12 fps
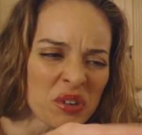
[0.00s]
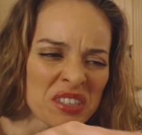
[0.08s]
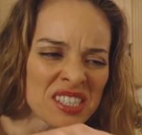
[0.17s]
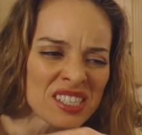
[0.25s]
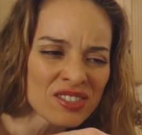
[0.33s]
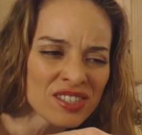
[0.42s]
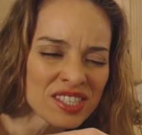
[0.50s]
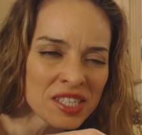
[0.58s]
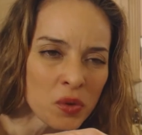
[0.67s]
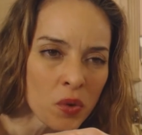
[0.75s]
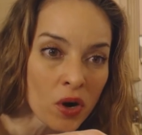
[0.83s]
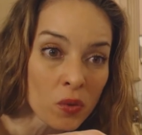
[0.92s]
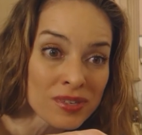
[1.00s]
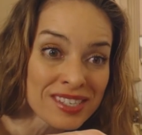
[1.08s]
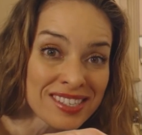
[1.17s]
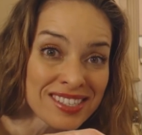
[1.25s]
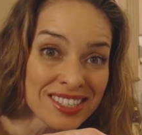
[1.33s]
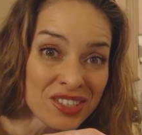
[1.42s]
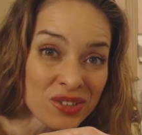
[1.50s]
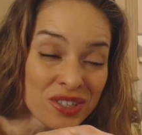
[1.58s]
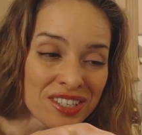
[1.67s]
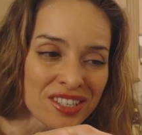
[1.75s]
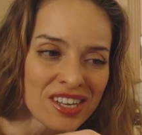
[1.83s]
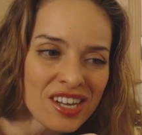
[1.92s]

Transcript: You can still see where it was seared